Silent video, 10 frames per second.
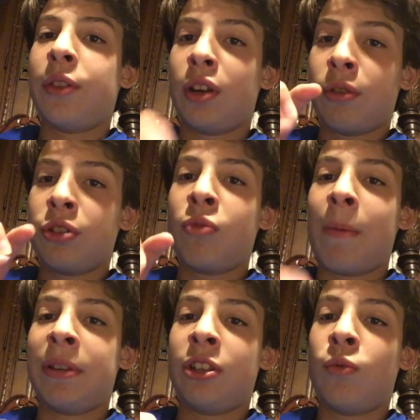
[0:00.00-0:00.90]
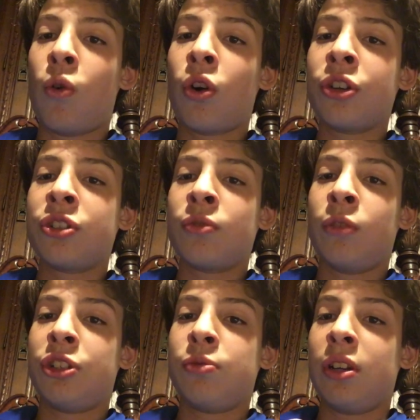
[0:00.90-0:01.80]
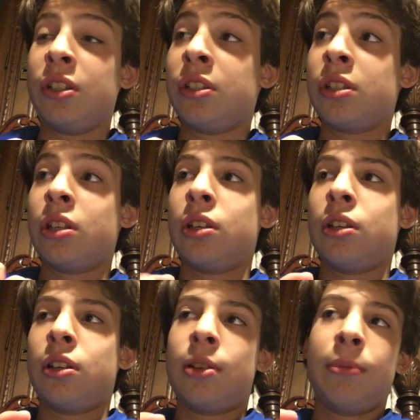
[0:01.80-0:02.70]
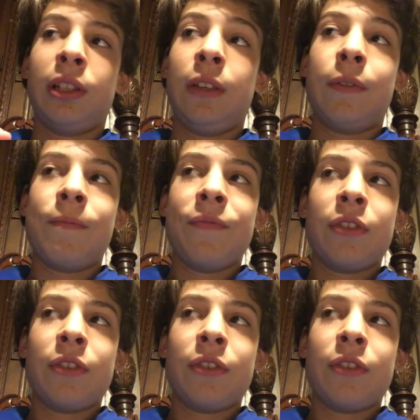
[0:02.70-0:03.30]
There was Weapons and Wards, which was, I believe,